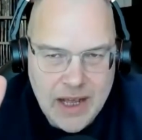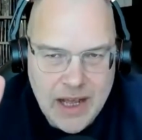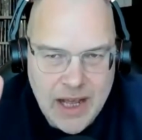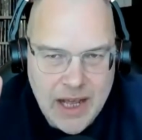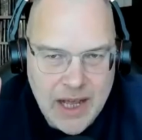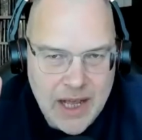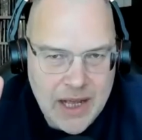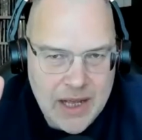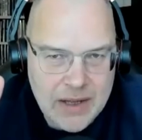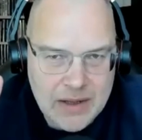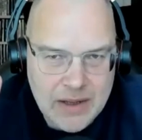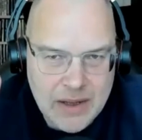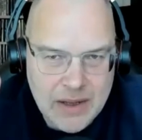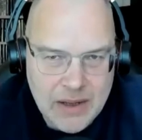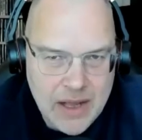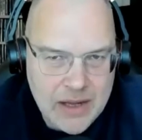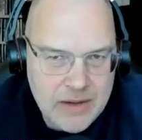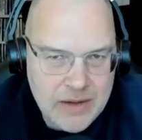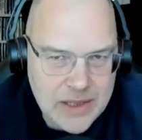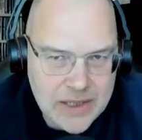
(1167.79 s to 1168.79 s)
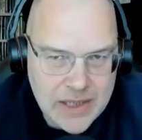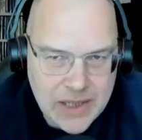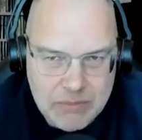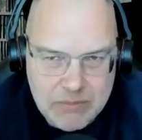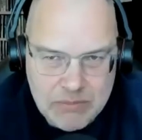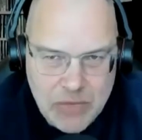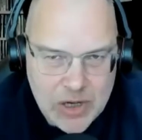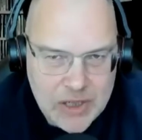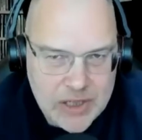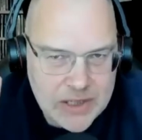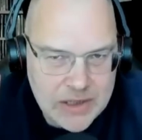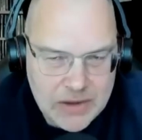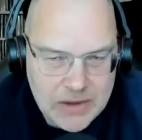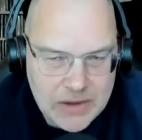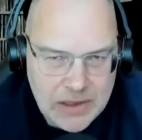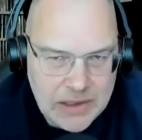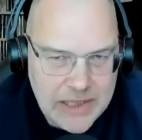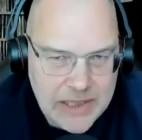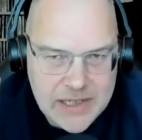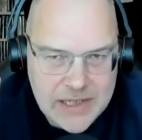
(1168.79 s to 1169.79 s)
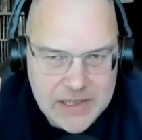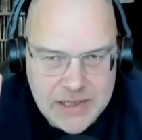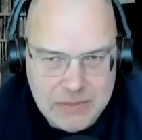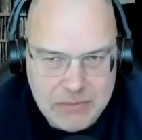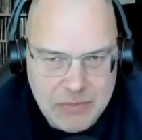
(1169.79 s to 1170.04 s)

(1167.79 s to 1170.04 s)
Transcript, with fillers: uh, I don't know, like I'm marketing the latest